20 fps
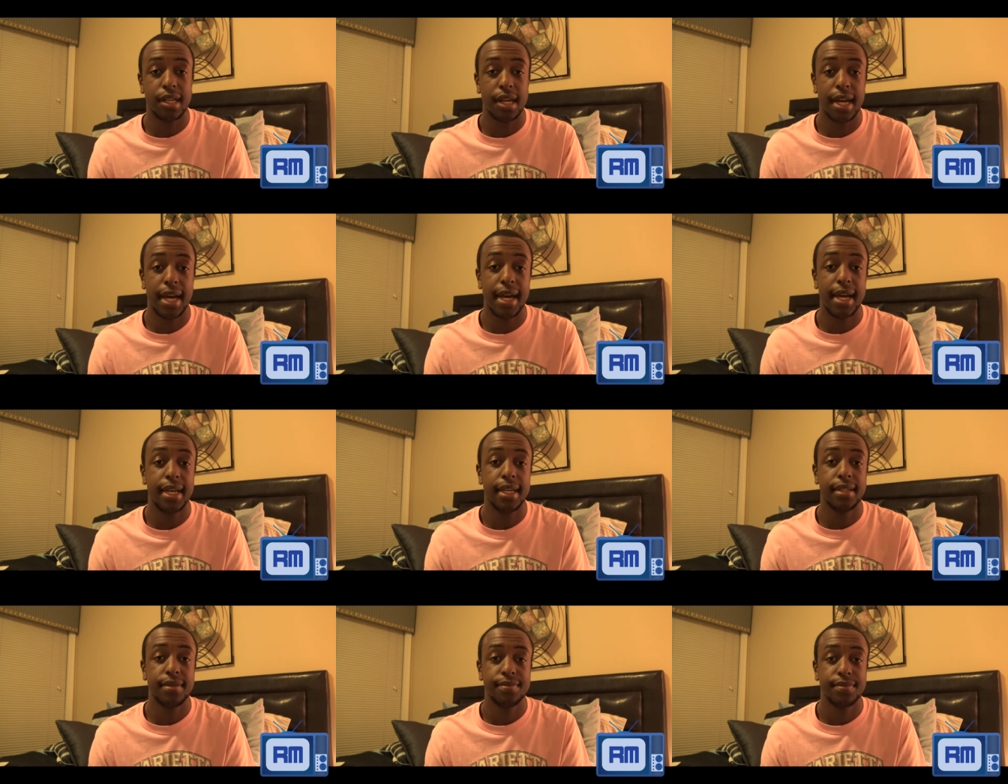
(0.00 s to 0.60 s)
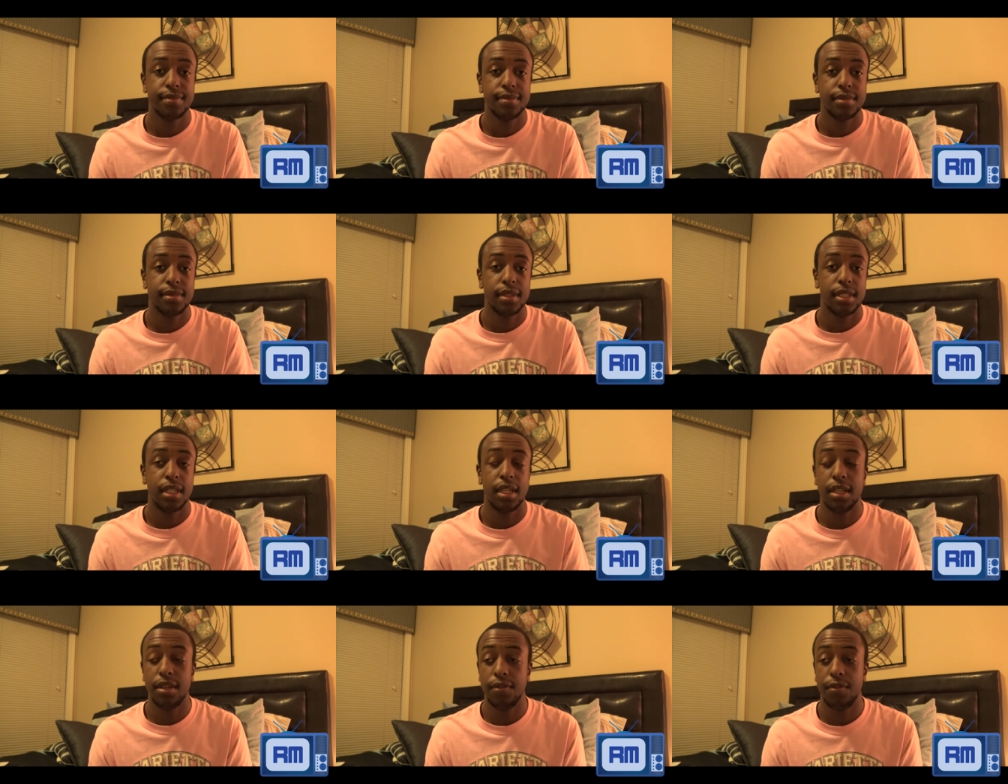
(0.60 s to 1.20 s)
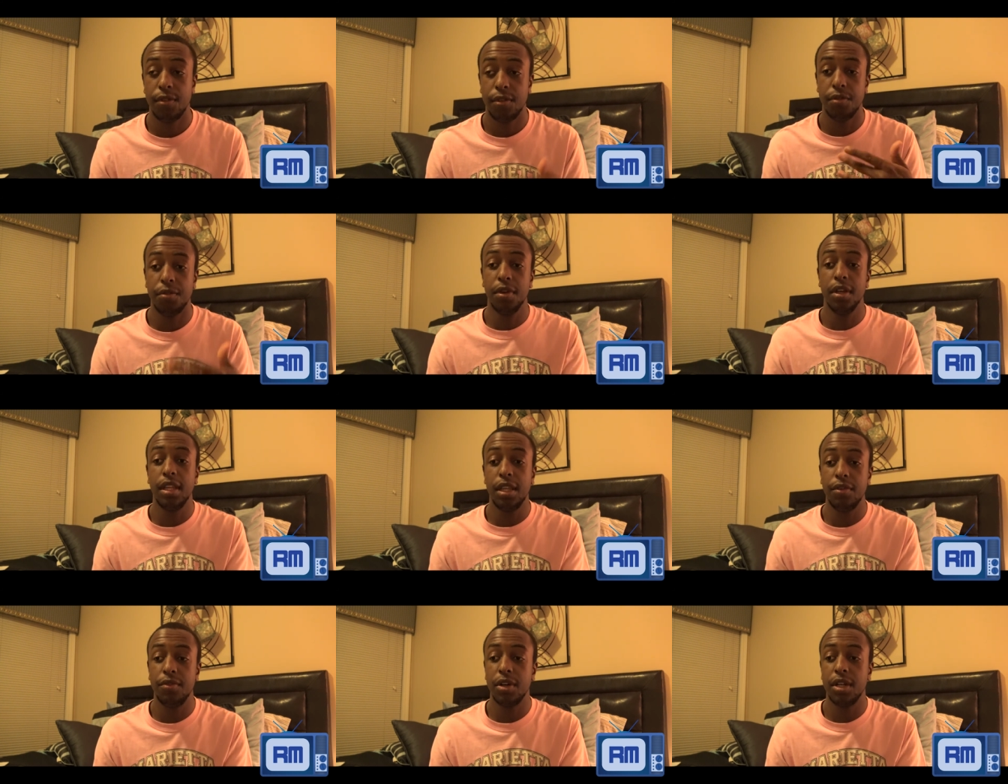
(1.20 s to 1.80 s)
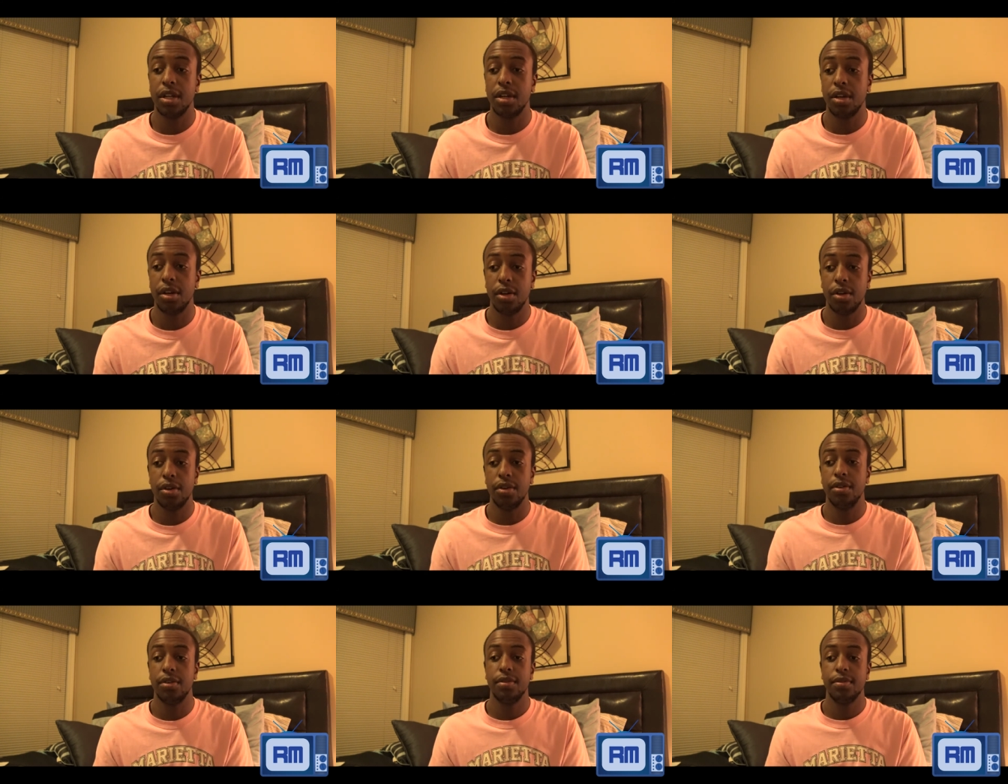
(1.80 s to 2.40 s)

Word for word: guy. And if you really want to go